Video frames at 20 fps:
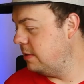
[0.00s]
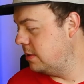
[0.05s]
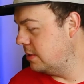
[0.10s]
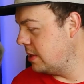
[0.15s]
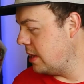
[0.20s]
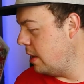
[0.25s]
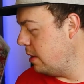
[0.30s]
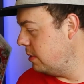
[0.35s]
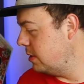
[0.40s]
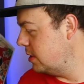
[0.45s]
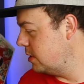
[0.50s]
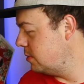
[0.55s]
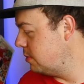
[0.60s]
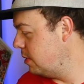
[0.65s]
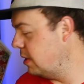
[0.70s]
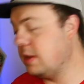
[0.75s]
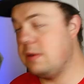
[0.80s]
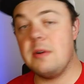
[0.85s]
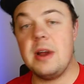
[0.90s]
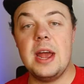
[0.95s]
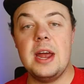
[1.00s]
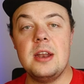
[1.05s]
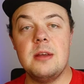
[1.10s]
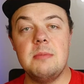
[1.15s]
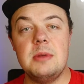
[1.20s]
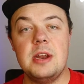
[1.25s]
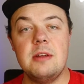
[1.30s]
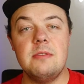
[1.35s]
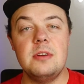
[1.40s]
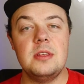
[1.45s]
It was all just really
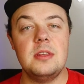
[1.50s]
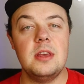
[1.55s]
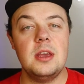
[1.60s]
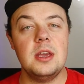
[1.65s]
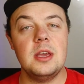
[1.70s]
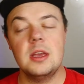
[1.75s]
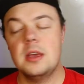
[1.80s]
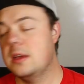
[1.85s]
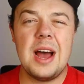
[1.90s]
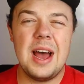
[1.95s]
random and everything.